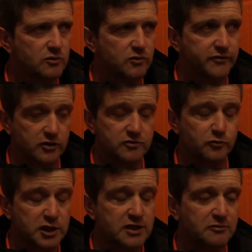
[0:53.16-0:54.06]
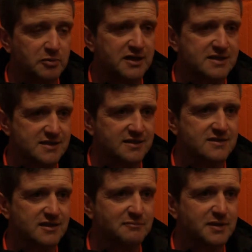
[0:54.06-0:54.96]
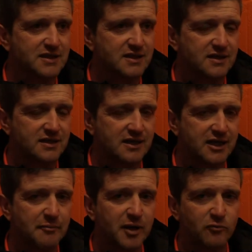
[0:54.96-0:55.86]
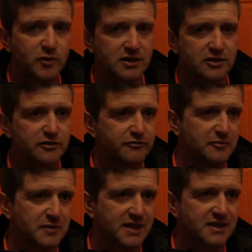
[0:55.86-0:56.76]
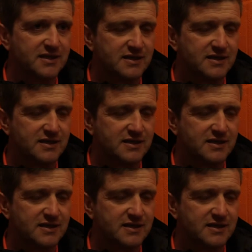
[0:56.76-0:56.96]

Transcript: we've got some really young players in the team, um, and we'll learn from that.